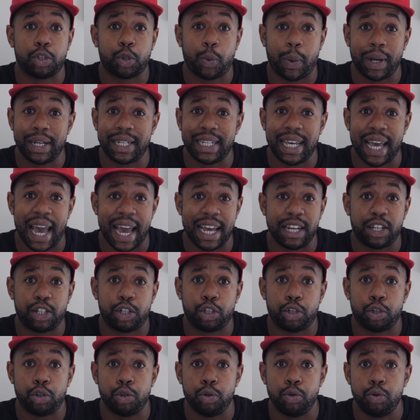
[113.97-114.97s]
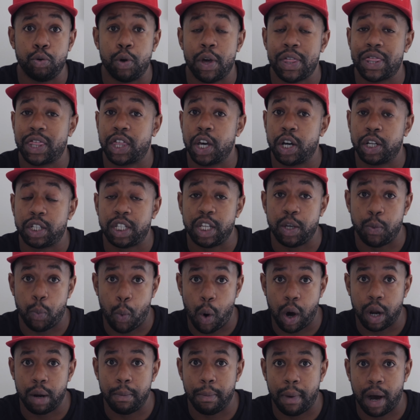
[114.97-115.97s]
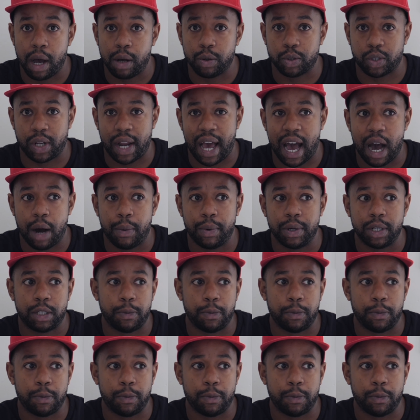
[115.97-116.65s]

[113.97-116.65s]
28 to 31 miles an hour,